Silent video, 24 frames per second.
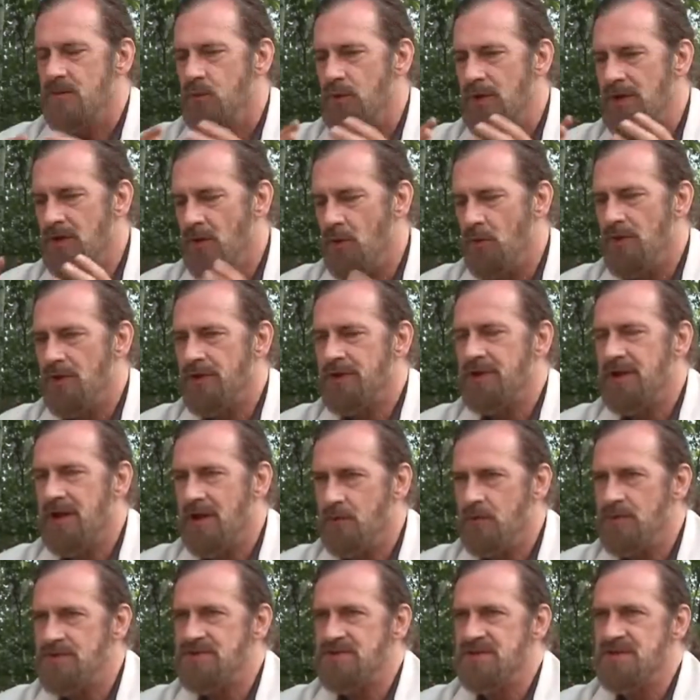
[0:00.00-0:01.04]
We know the
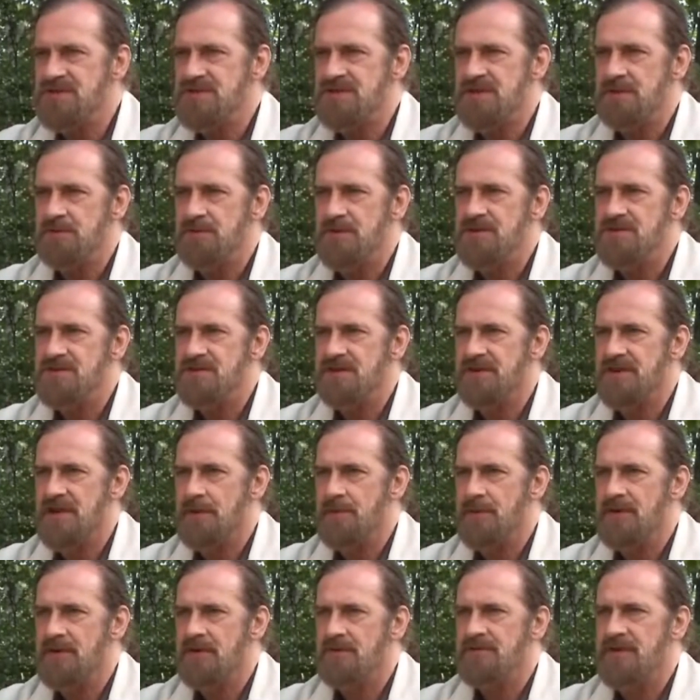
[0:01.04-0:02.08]
cloud system is to
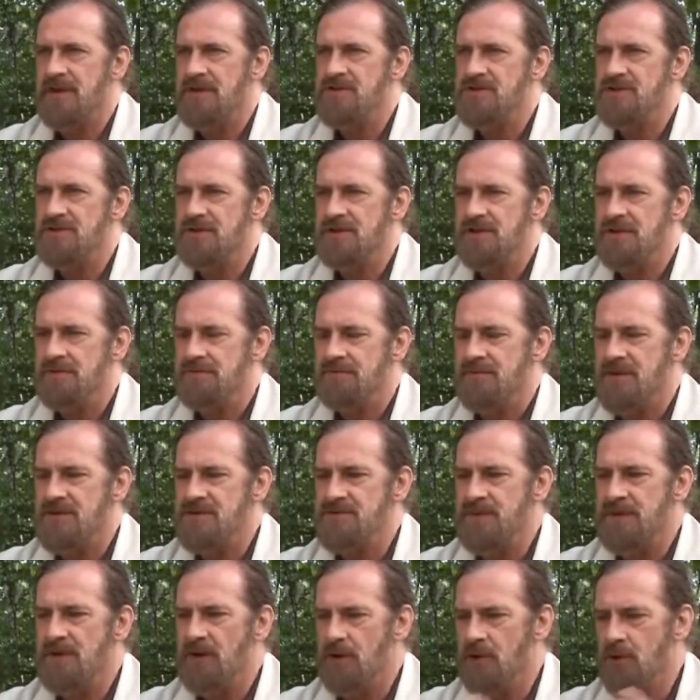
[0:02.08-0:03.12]
come in eventually. It's
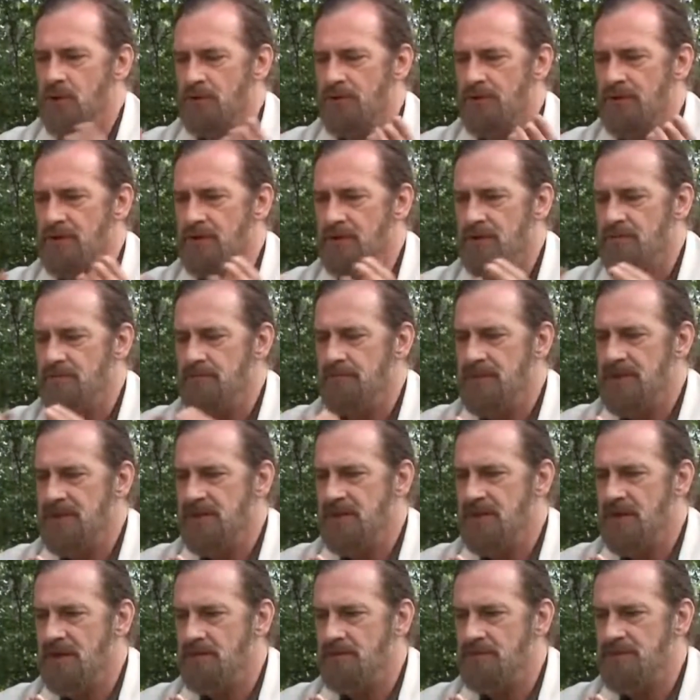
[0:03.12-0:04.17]
been all over the
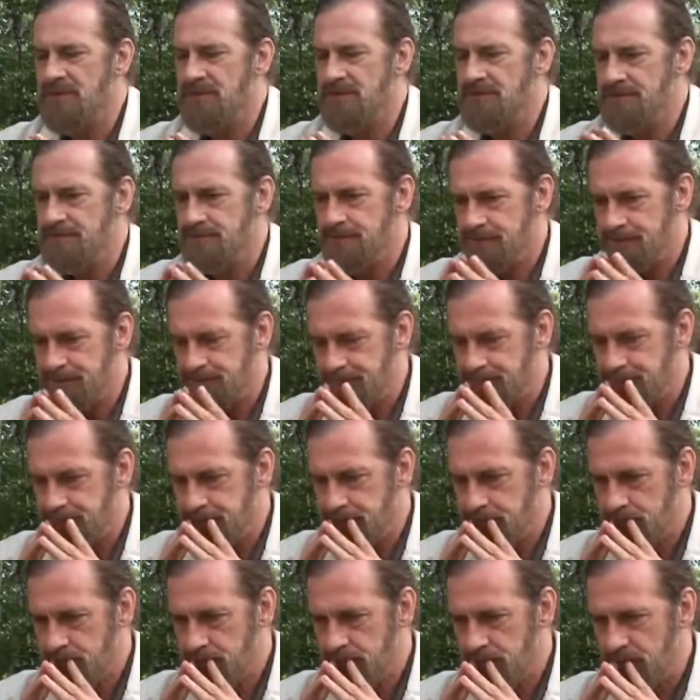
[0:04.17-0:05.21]
media in Britain,
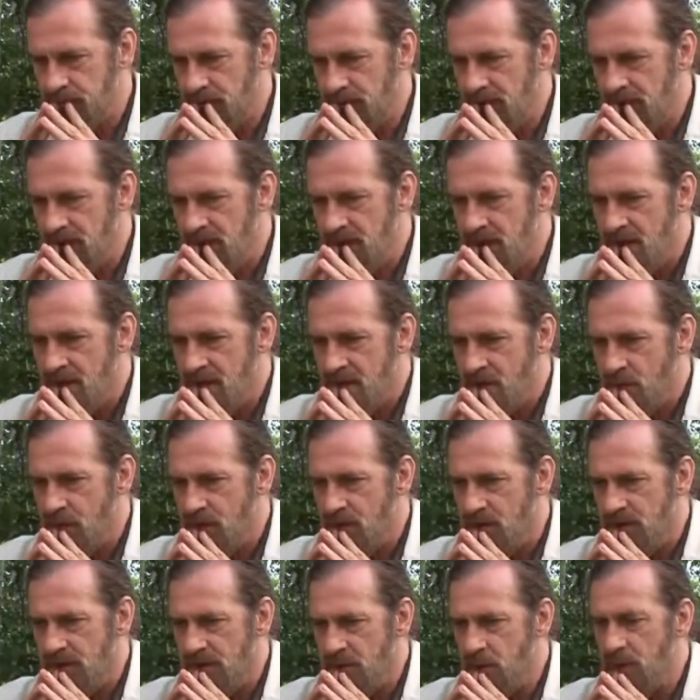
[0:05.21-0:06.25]

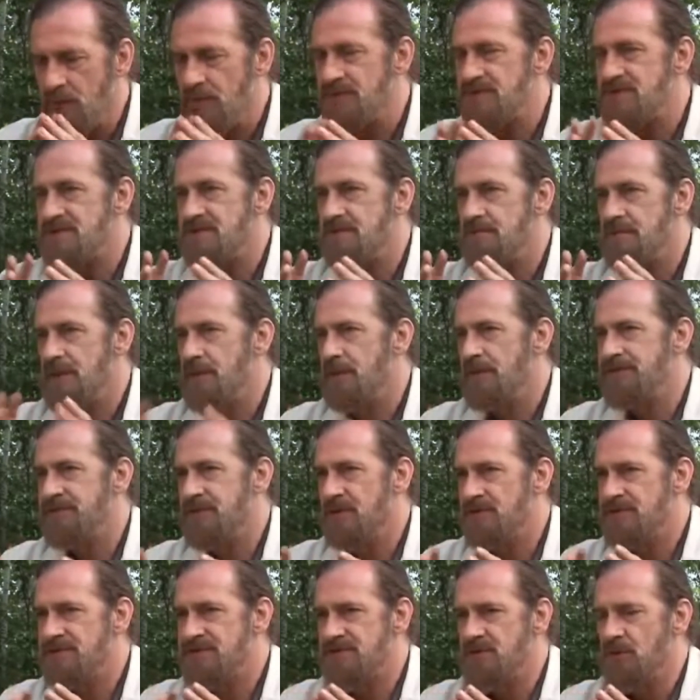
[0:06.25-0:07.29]
where you won't be able
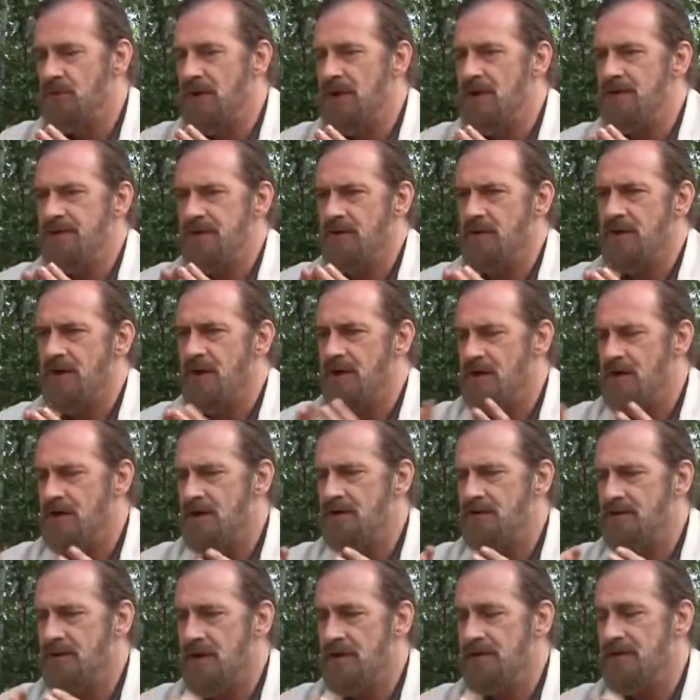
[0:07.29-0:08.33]
to store anything on a
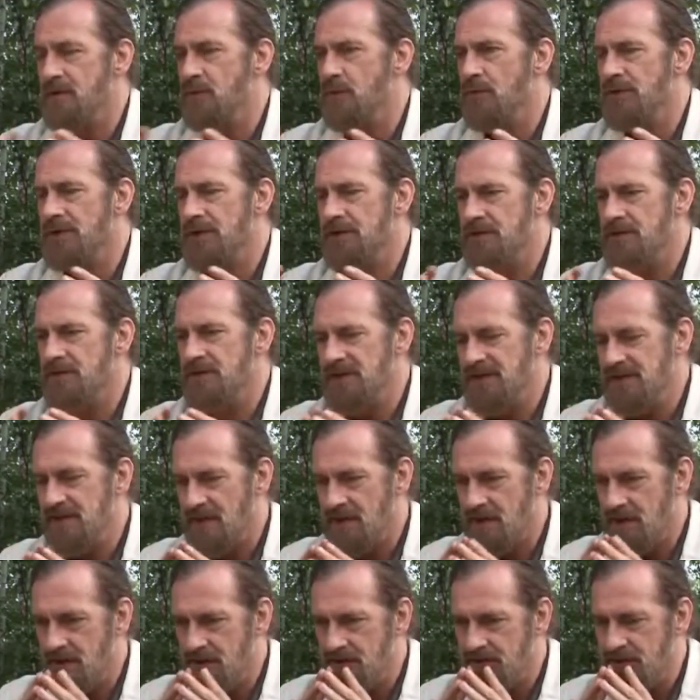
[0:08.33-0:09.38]
hard drive. You won't even need
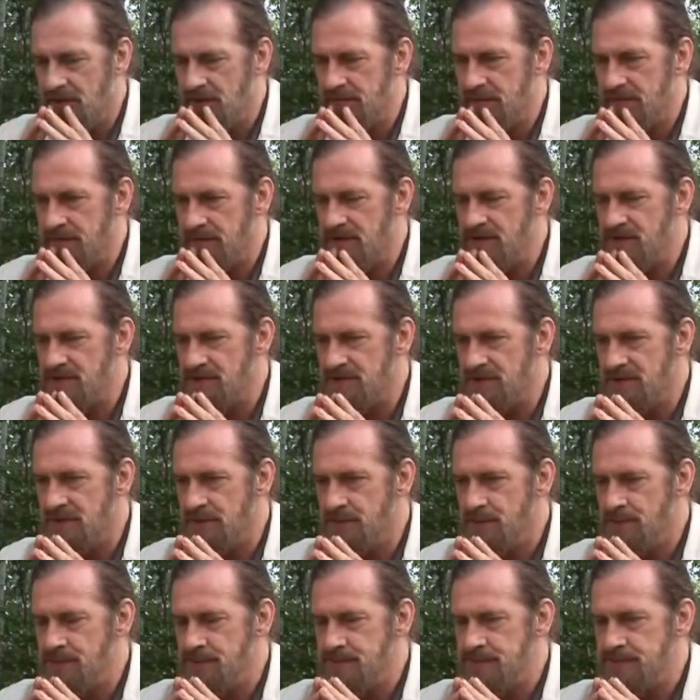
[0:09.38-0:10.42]
a hard drive eventually.
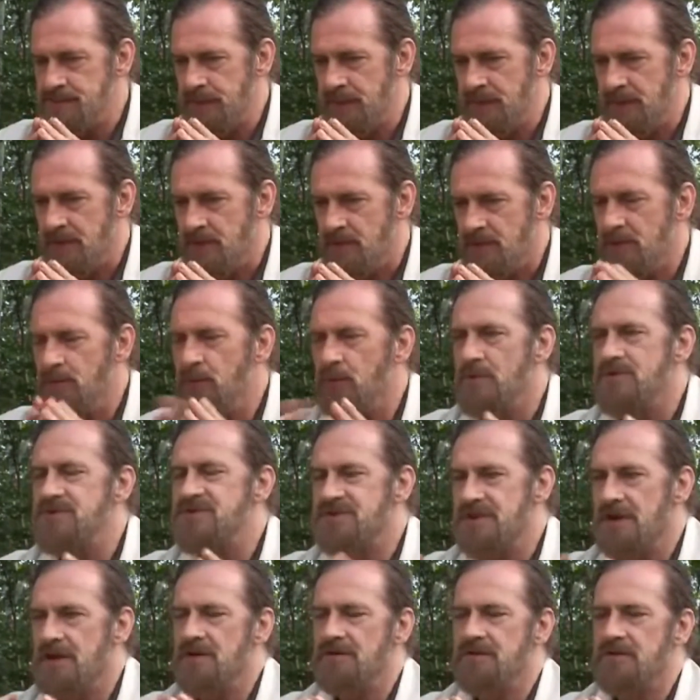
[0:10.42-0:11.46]
Remote
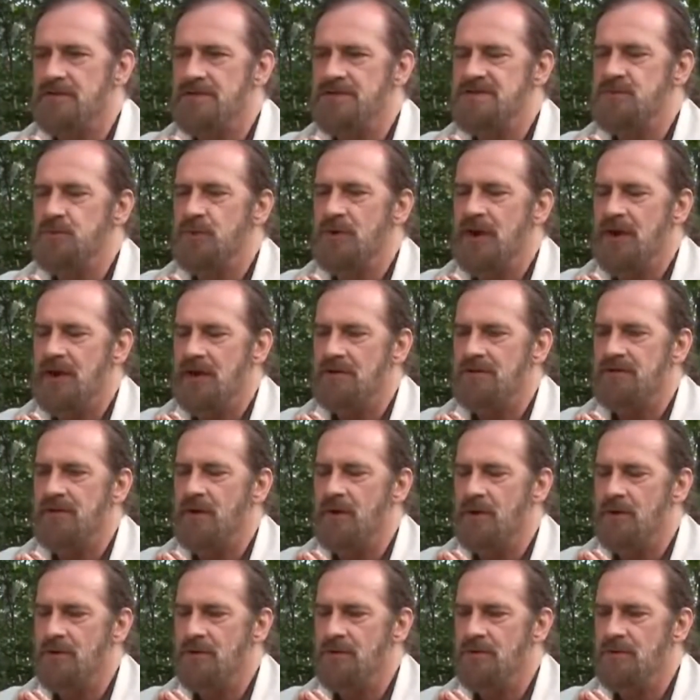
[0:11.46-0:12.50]
servers will have
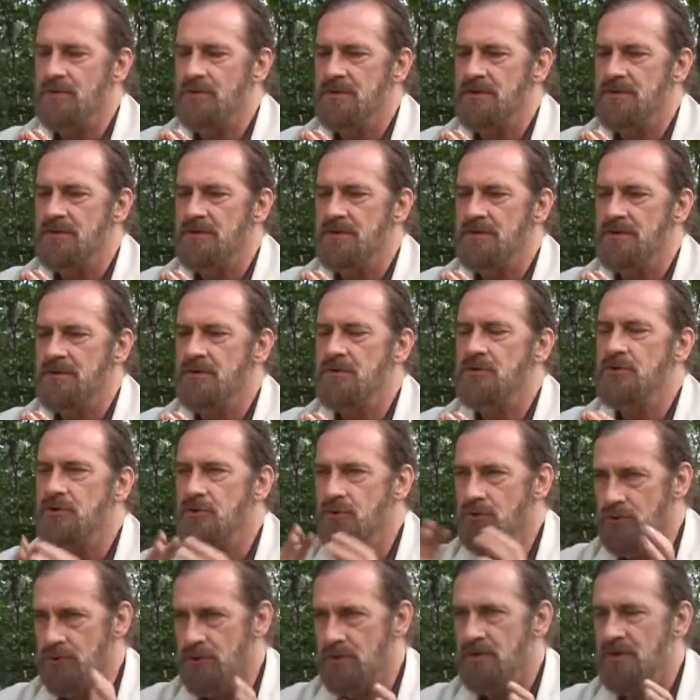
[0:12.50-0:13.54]
all
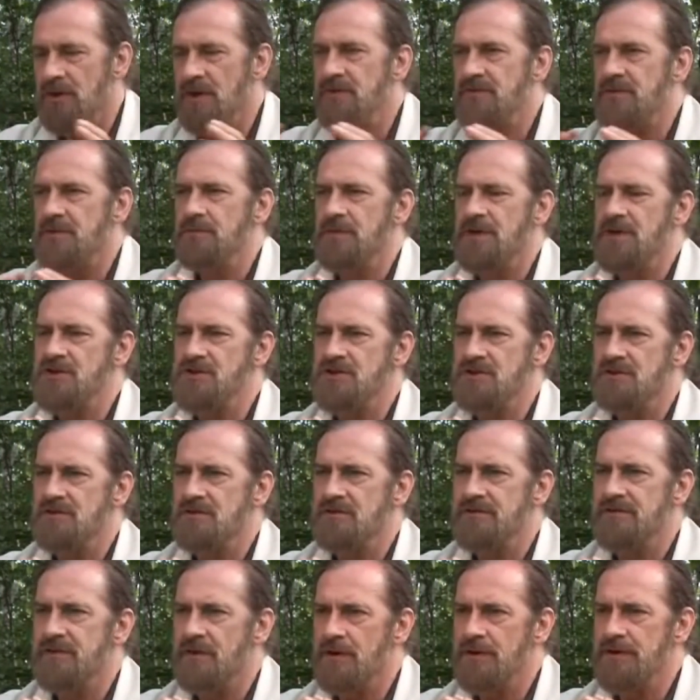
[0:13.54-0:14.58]
your information
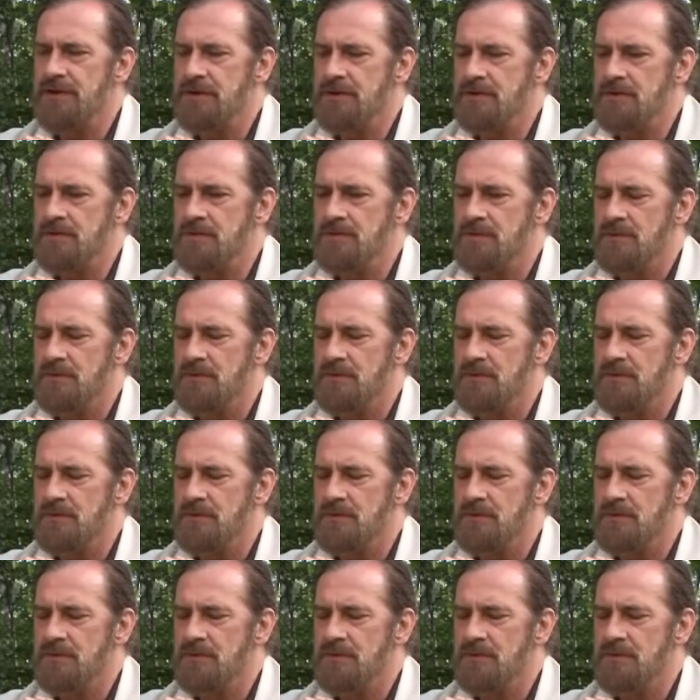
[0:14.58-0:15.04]
for you.